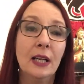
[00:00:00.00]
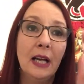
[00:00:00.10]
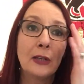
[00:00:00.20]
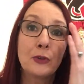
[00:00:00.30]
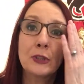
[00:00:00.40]

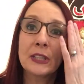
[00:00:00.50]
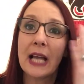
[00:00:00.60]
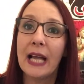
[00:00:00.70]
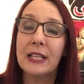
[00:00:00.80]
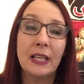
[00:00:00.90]
usually
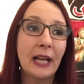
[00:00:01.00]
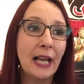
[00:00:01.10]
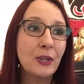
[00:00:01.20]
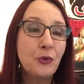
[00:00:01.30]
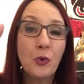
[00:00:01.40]
I, I
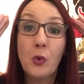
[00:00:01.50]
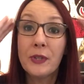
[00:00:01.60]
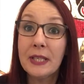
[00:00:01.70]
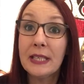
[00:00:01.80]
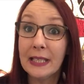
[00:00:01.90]
know the
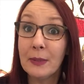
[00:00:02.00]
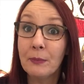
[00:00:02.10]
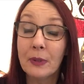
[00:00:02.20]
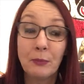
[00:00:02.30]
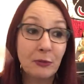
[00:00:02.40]
name
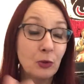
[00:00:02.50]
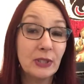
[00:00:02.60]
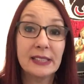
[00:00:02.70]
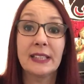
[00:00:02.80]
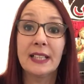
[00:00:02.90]
before I
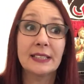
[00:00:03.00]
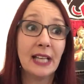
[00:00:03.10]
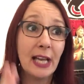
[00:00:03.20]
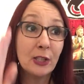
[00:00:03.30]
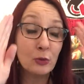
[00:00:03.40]
start
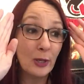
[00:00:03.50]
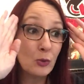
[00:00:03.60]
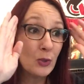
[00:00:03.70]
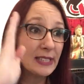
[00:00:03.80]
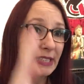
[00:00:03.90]
dyeing, so I know
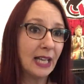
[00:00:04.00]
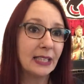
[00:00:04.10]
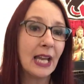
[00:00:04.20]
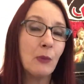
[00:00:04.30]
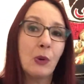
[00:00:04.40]
exactly
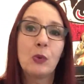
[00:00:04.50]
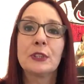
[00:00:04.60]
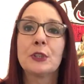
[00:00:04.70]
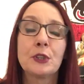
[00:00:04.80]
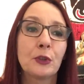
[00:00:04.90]
how I want
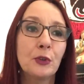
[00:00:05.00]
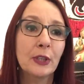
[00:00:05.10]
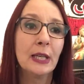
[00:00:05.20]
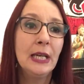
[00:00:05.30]
it to look.